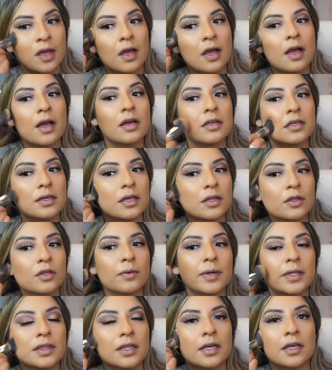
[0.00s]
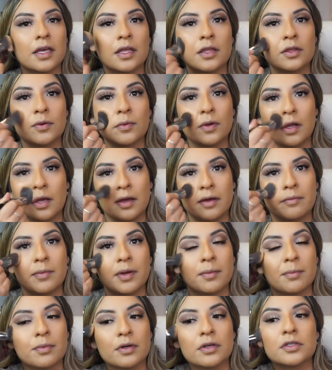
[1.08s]
Aquí ando batallando when I have my
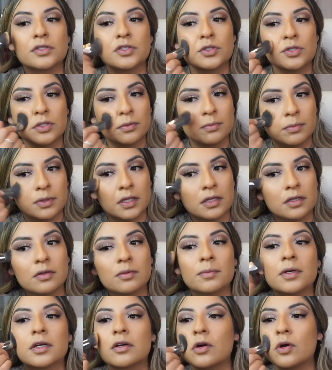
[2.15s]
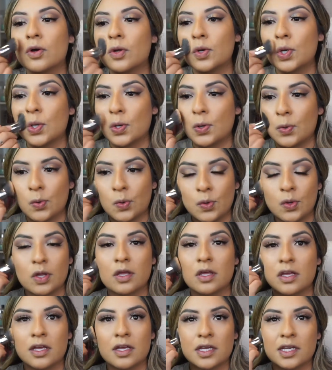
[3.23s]
brush to blend. Oh my god.
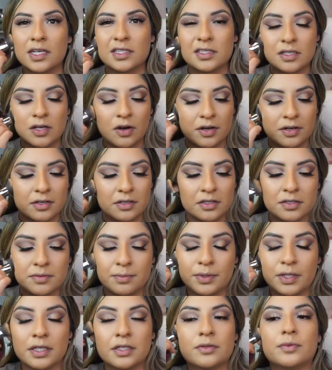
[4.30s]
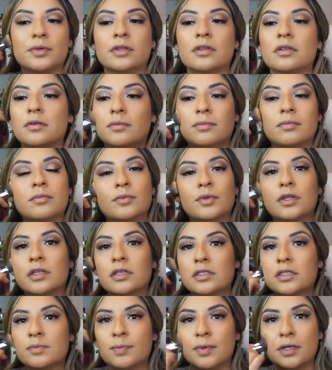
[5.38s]
It's harder to blend with the
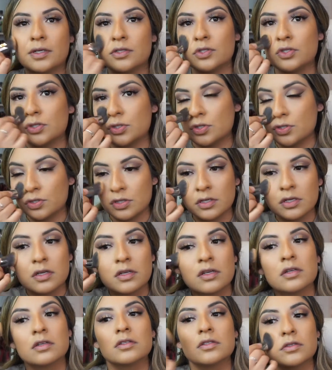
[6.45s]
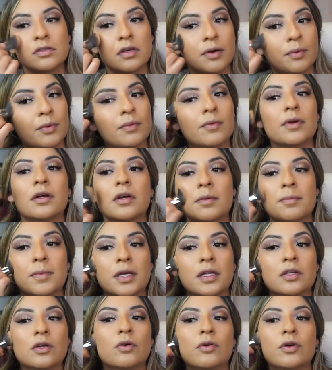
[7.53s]
sponge, so I would recommend
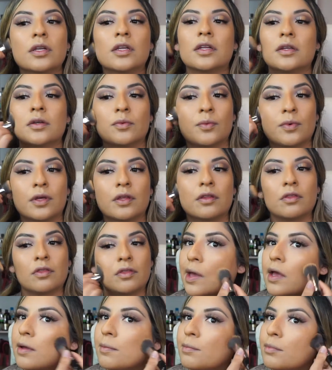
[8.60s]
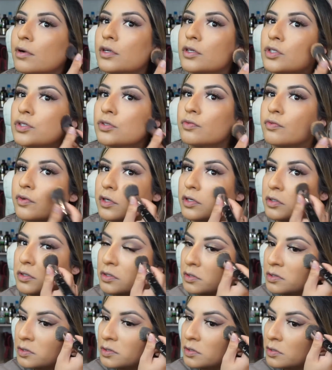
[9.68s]
going in with a brush
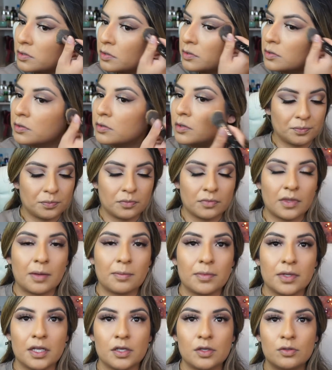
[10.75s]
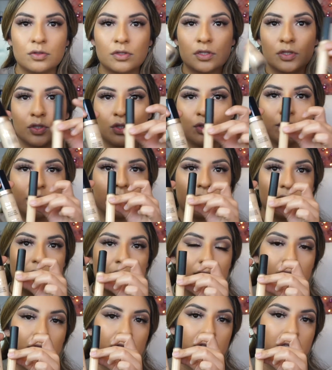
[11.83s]
first. I'm gonna use two
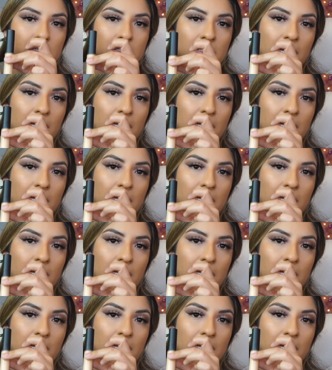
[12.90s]
concealers.